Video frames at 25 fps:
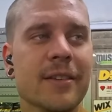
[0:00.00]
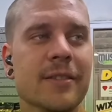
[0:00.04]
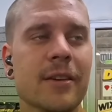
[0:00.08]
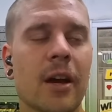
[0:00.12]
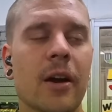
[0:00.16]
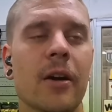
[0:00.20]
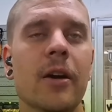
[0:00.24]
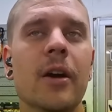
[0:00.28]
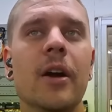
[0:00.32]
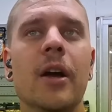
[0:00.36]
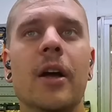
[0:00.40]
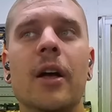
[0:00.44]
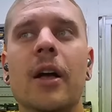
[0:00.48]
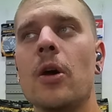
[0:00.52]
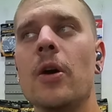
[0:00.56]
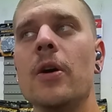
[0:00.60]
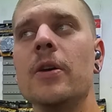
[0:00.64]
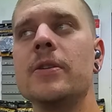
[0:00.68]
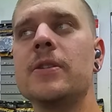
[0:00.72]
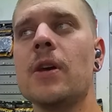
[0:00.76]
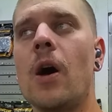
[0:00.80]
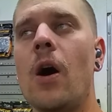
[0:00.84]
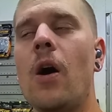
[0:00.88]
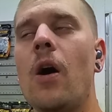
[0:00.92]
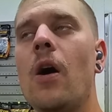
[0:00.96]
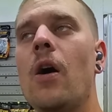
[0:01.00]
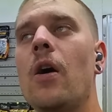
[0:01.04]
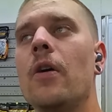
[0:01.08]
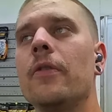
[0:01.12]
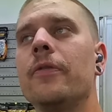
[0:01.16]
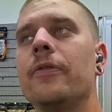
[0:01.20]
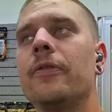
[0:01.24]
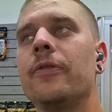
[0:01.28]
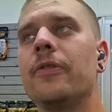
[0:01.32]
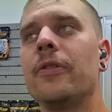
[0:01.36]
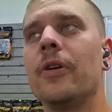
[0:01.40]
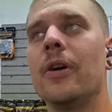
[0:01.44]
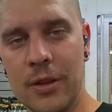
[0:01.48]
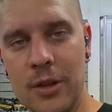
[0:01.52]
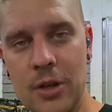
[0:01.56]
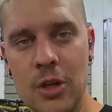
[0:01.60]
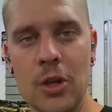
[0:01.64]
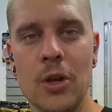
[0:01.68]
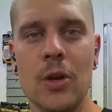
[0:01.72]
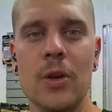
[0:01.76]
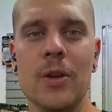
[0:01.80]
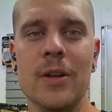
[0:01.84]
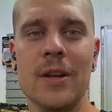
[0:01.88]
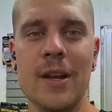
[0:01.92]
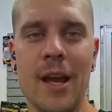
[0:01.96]
So because of the
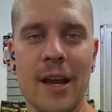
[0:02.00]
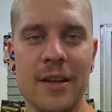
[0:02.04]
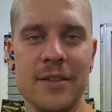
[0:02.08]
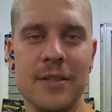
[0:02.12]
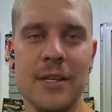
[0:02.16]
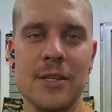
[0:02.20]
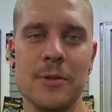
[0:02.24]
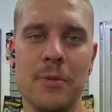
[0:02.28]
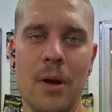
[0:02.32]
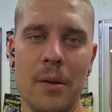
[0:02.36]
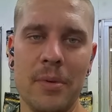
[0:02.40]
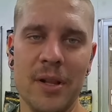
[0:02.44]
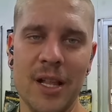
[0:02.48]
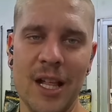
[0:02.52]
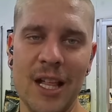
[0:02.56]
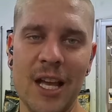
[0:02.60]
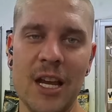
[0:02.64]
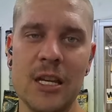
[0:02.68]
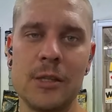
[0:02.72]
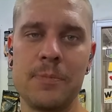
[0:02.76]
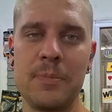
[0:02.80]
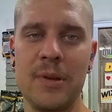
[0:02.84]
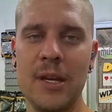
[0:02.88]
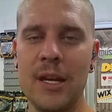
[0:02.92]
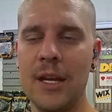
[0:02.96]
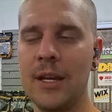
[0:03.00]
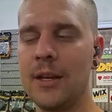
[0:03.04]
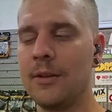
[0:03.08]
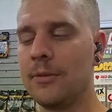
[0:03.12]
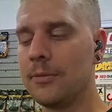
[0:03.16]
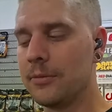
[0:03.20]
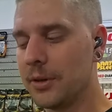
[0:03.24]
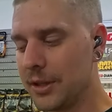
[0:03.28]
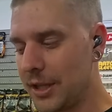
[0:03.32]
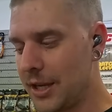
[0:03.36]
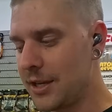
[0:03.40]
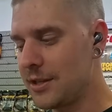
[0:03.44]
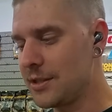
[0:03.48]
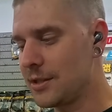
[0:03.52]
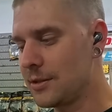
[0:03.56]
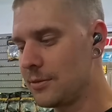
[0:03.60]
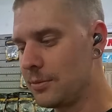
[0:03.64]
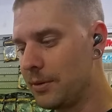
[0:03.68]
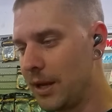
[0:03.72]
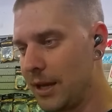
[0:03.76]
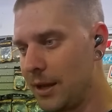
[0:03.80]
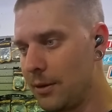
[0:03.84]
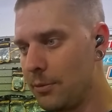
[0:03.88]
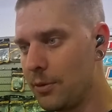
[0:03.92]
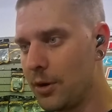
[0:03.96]
new Nexus Rebel LS being released,
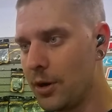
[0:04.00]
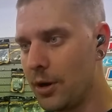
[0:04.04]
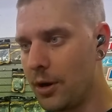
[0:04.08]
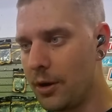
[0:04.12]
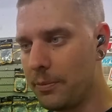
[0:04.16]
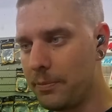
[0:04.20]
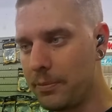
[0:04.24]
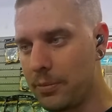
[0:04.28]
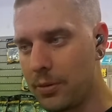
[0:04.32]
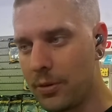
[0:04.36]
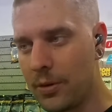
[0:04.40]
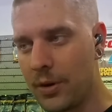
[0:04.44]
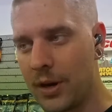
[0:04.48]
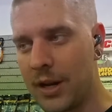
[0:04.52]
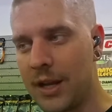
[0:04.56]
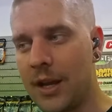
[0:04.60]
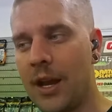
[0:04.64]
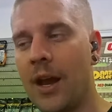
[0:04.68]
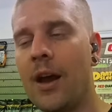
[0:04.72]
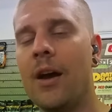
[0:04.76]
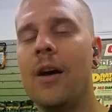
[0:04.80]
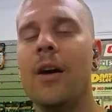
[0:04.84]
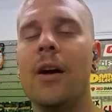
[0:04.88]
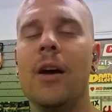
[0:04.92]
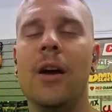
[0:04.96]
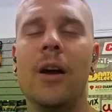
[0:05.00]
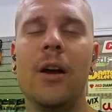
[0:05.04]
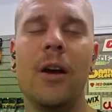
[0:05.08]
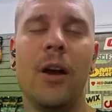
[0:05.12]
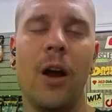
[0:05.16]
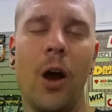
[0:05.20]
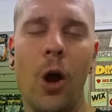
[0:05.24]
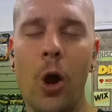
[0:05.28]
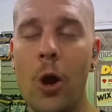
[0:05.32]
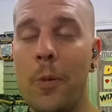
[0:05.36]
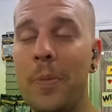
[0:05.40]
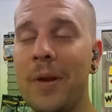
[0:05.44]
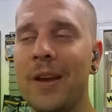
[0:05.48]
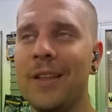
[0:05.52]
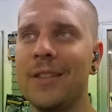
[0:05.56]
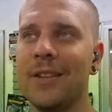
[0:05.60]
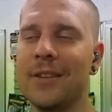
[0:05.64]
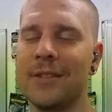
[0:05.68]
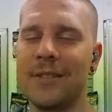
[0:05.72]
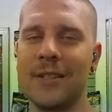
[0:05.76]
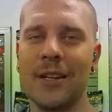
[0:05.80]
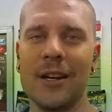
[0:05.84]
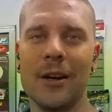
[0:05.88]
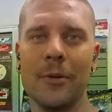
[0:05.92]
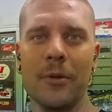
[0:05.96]
we were pretty hoping
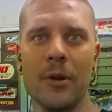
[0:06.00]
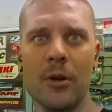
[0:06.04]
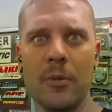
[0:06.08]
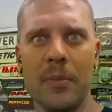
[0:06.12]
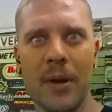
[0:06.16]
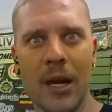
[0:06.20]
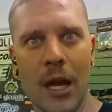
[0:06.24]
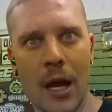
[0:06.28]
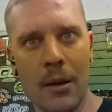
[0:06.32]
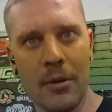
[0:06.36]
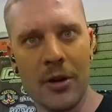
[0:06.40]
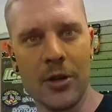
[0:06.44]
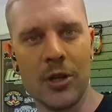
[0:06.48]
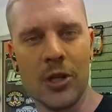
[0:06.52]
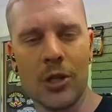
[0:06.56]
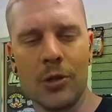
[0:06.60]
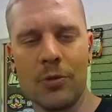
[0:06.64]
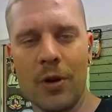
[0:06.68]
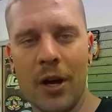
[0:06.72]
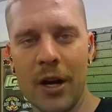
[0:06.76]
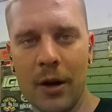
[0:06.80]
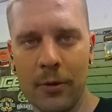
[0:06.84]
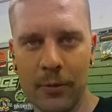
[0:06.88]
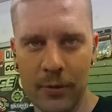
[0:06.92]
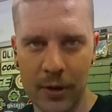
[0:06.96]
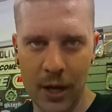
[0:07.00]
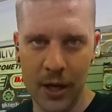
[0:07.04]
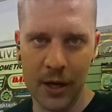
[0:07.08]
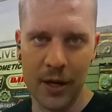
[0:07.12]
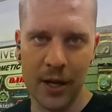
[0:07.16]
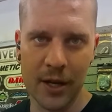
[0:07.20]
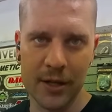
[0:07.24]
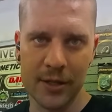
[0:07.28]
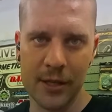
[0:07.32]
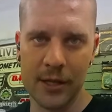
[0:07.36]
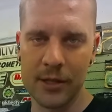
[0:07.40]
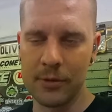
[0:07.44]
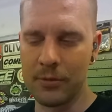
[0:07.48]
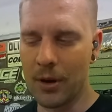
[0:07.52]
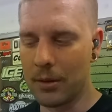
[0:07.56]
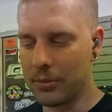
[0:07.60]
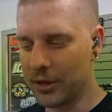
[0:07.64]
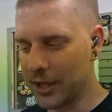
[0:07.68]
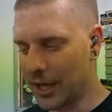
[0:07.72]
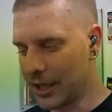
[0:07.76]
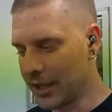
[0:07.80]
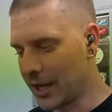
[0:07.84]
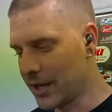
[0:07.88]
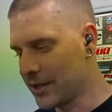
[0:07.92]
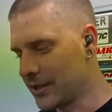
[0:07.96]
that we would be able to just run a Nexus
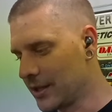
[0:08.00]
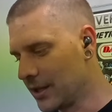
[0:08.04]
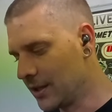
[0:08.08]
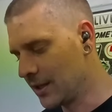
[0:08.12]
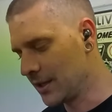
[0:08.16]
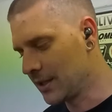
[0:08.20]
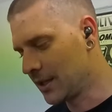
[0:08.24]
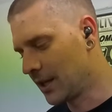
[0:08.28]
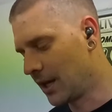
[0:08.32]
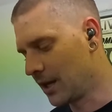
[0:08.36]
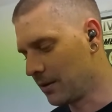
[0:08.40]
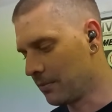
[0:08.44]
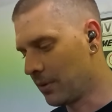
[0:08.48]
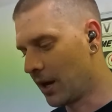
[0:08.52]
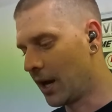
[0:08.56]
Rebel LS in this thing.